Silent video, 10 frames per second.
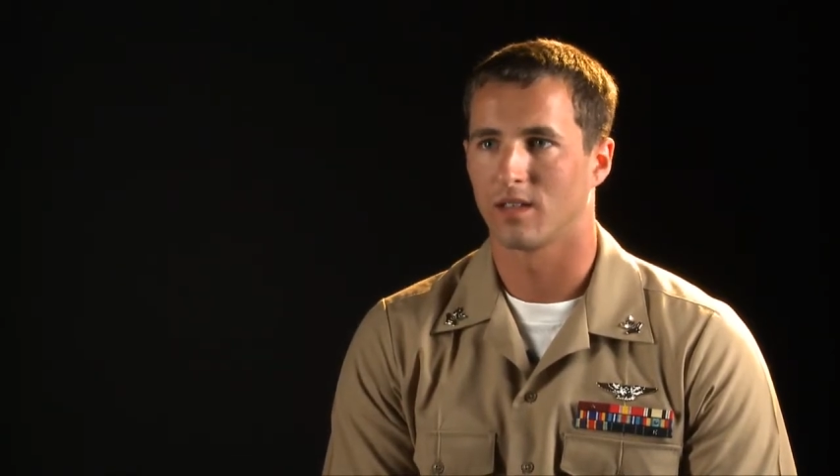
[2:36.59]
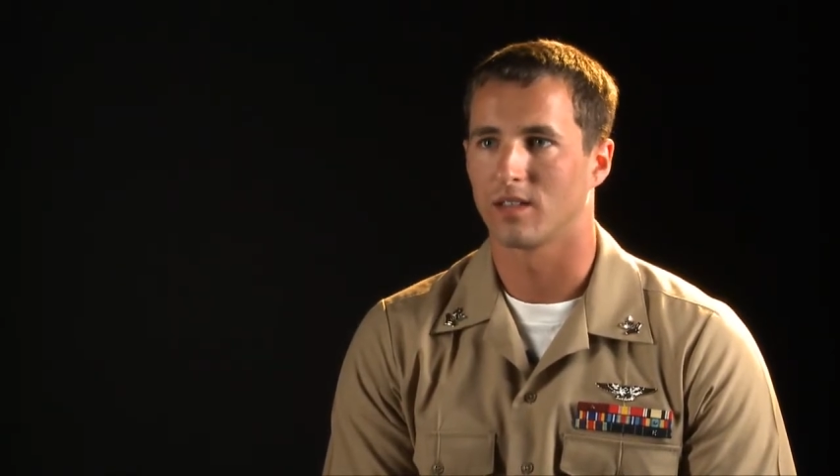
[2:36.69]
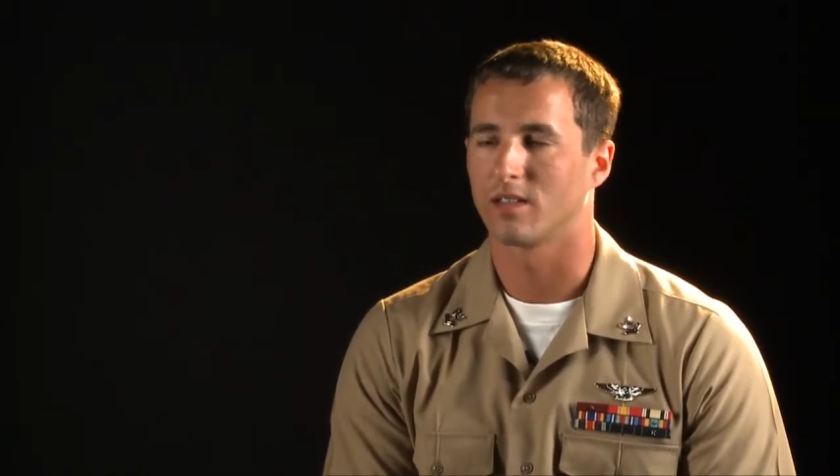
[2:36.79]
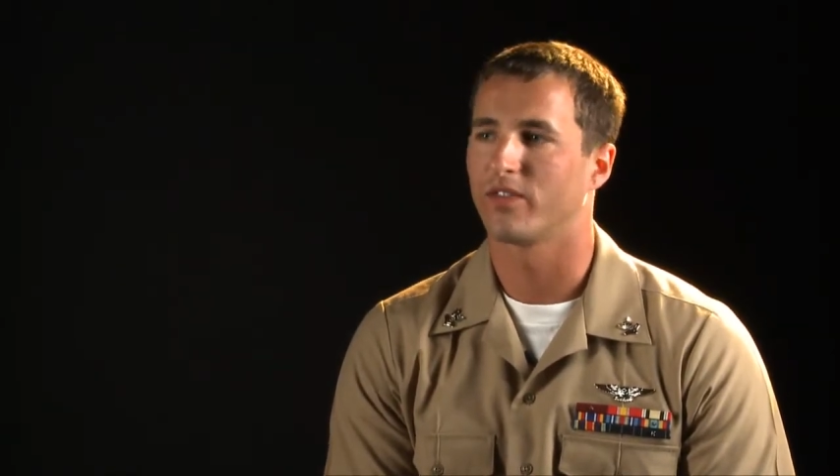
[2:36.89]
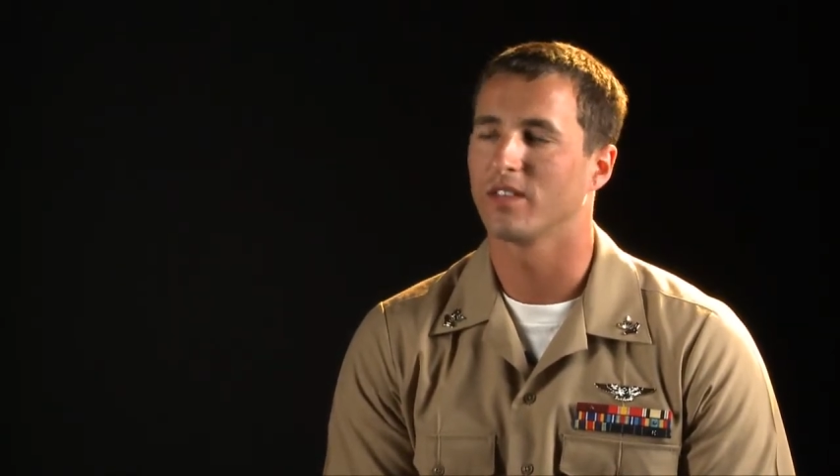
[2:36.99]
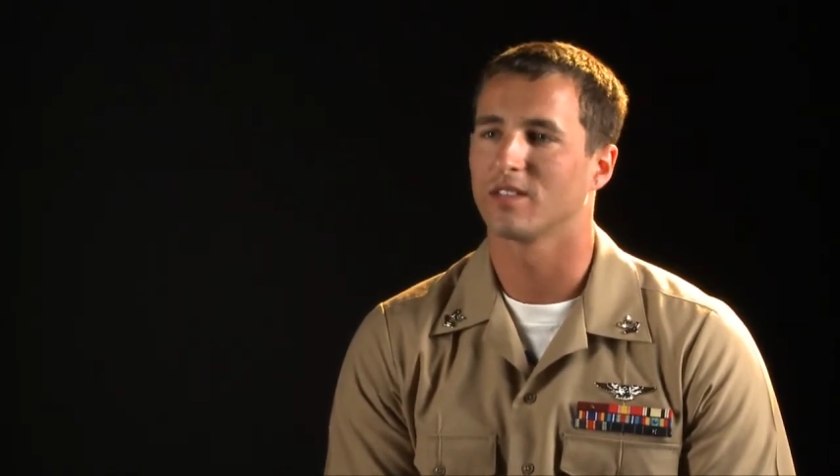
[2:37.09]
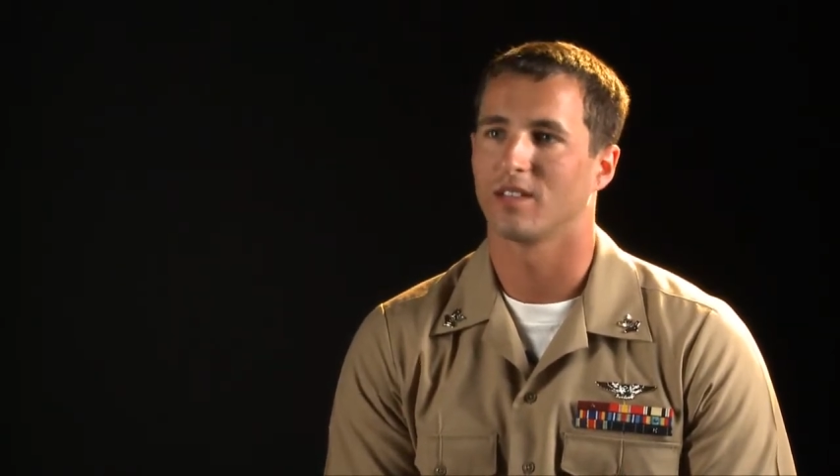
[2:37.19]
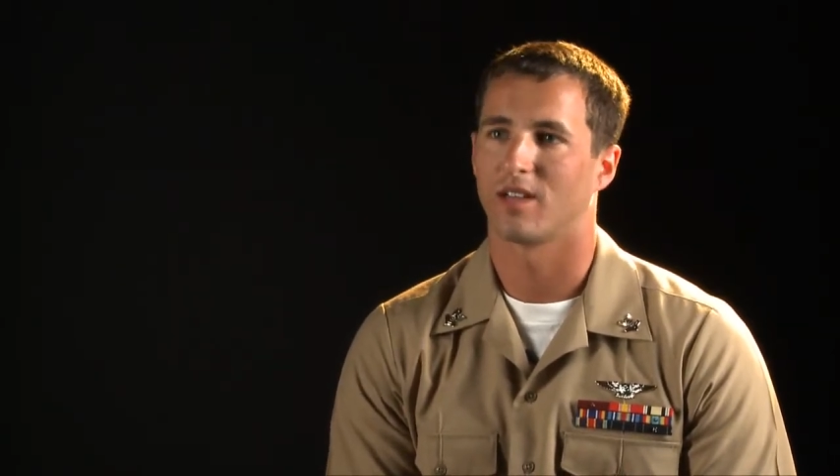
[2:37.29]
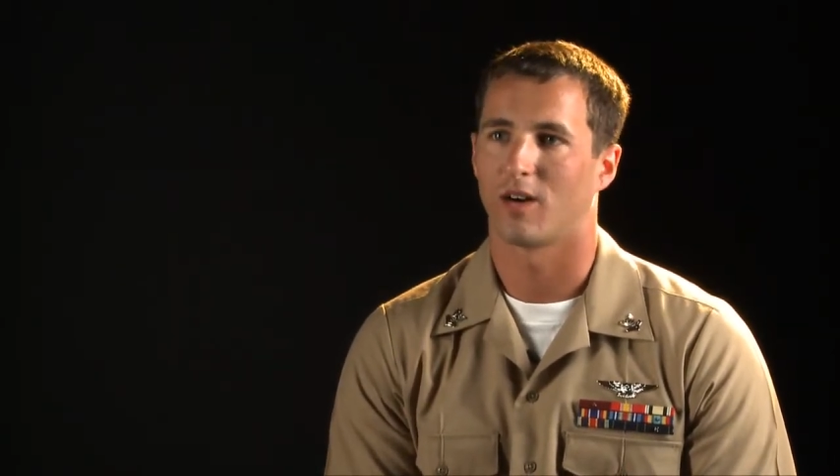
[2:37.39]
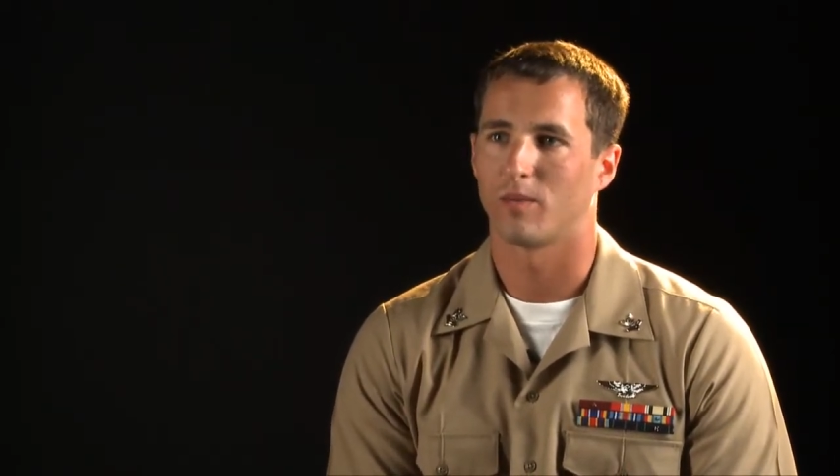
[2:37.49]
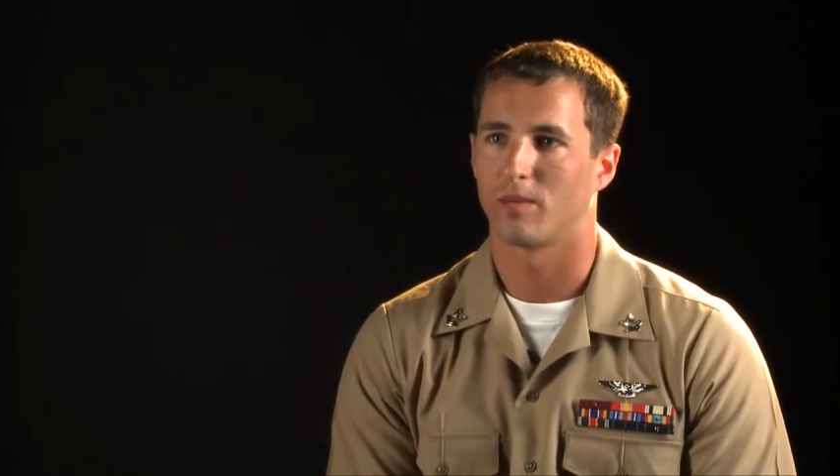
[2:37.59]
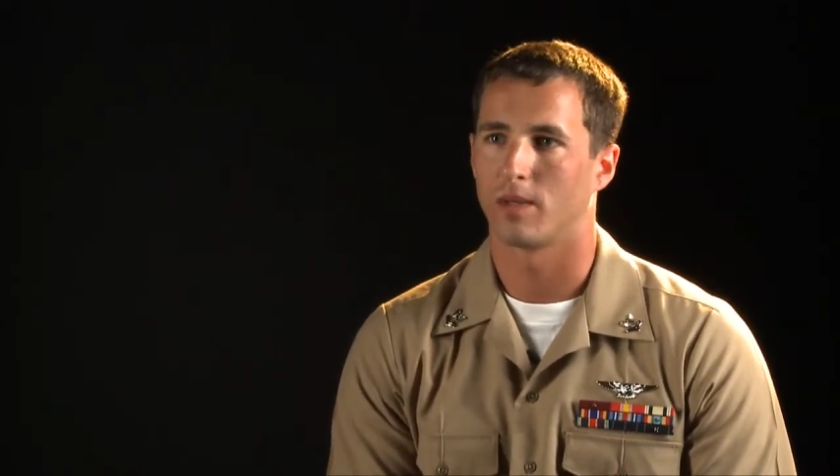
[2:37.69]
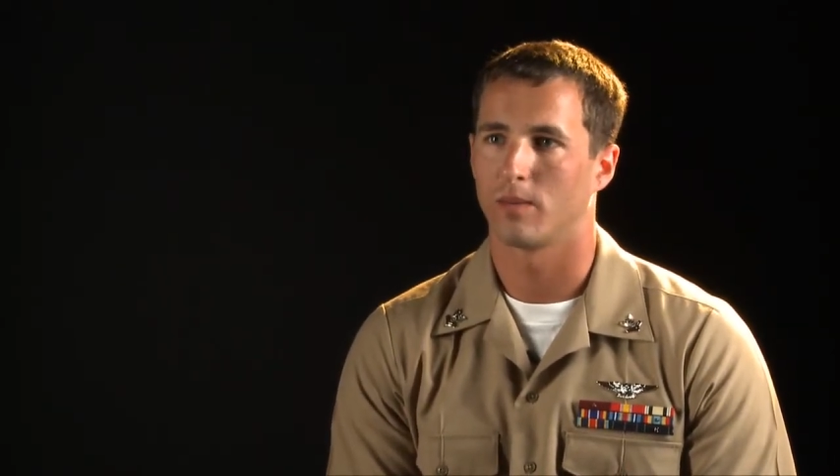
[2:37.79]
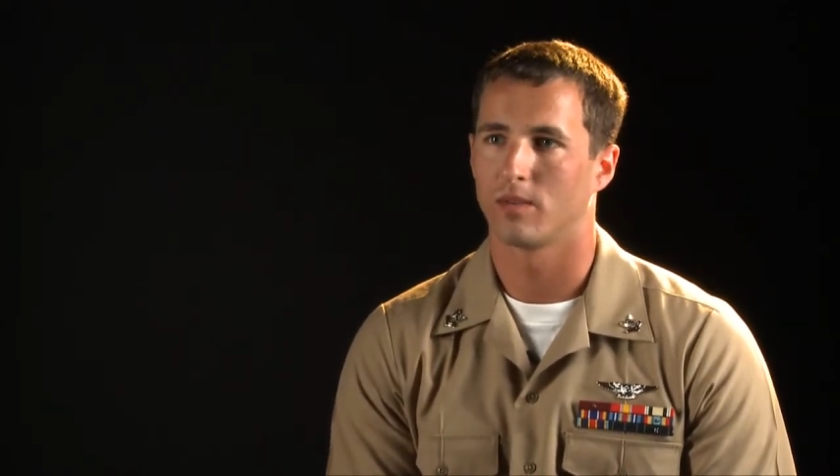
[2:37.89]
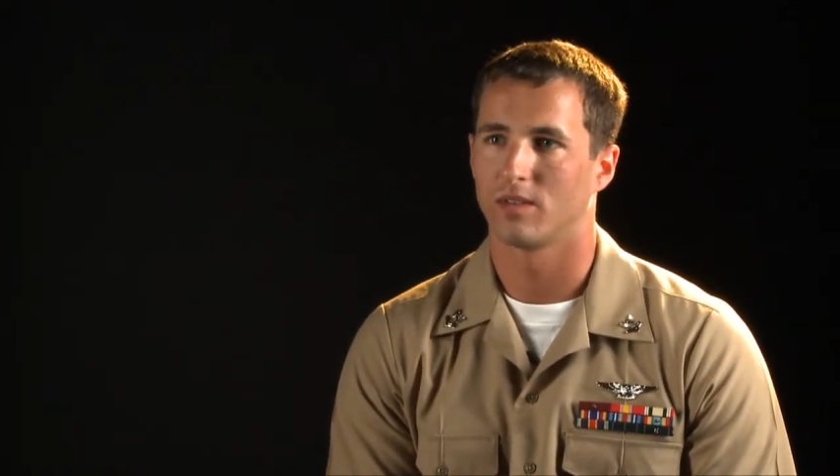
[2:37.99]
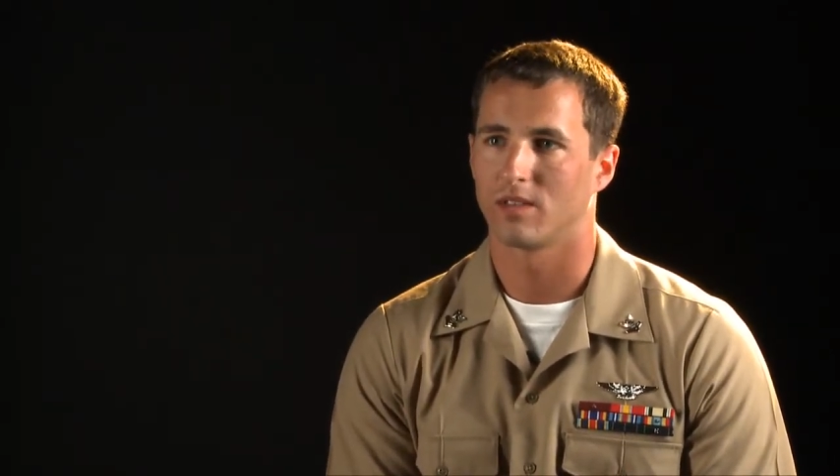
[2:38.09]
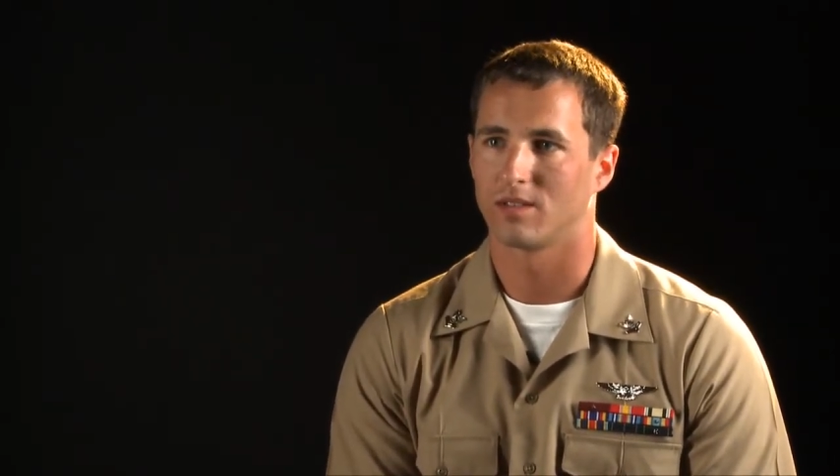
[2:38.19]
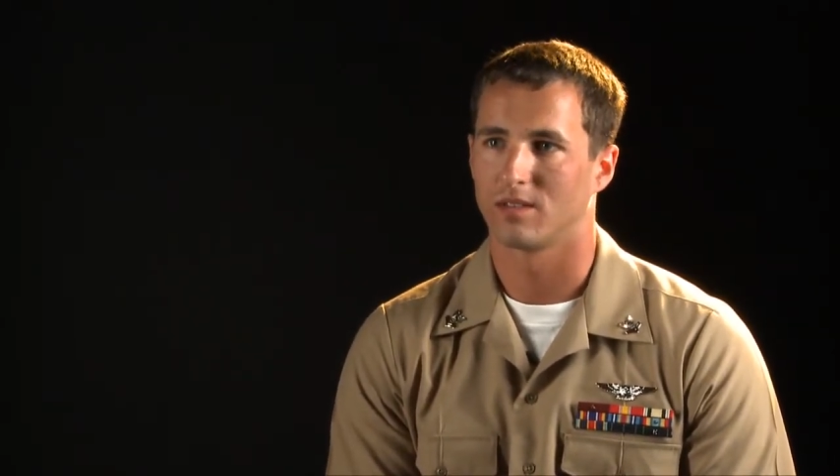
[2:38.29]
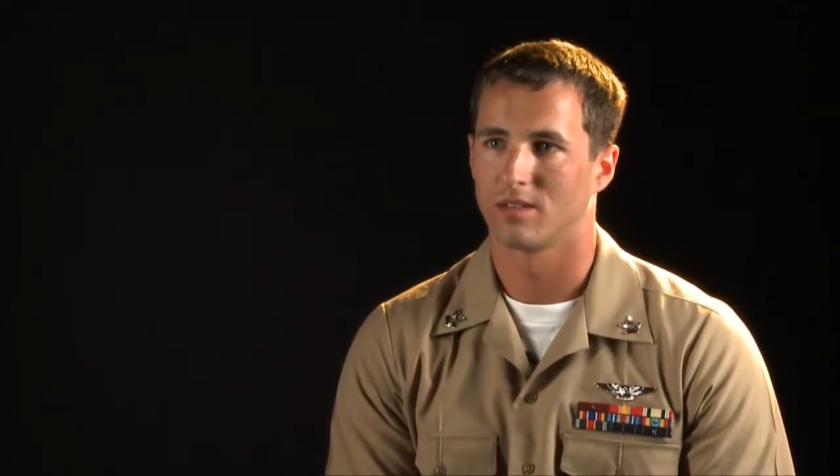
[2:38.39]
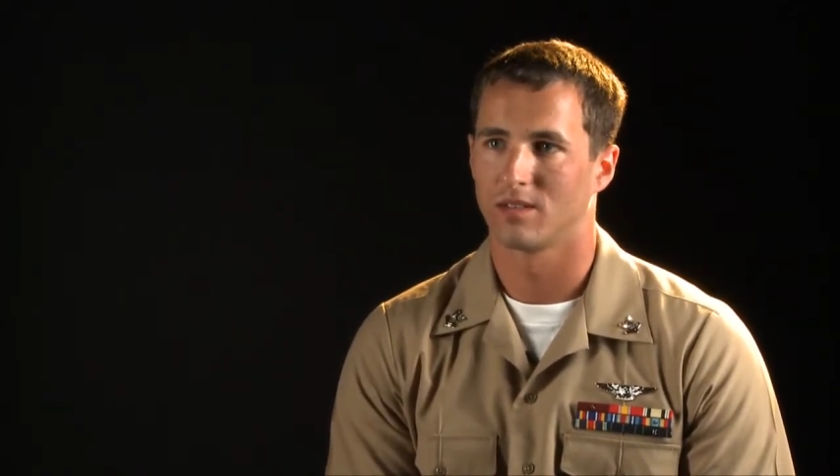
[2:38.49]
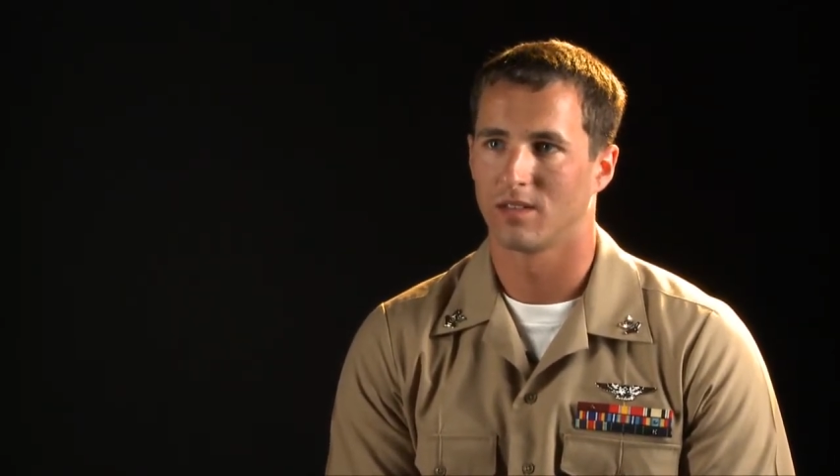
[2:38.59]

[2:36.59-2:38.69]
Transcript: Because it feels good helping people, and